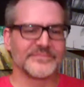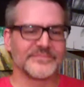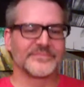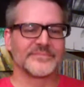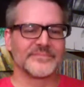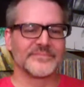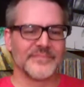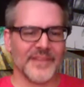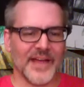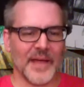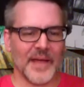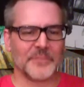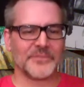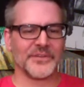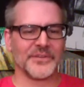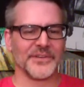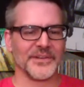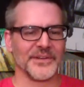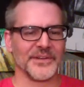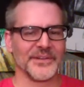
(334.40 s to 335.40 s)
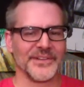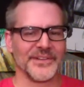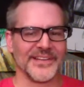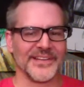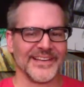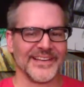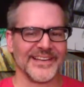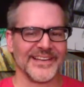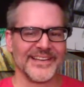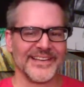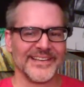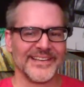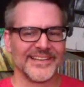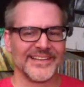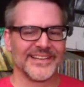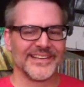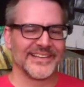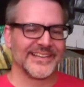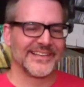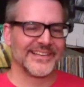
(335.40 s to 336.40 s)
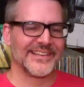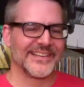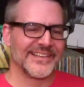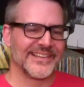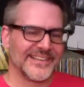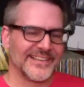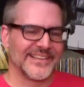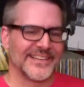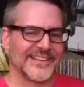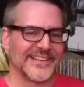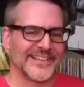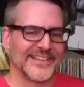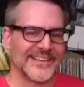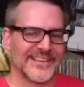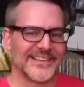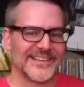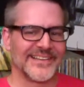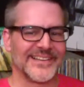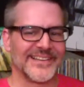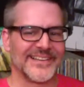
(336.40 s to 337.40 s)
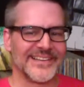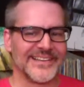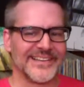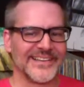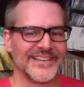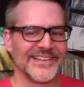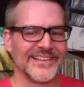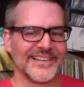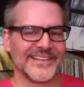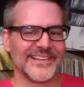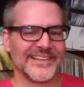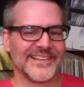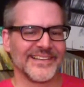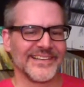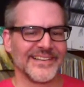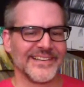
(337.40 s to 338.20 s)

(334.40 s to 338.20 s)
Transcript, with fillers: you. Absolutely. Yeah. So, yeah,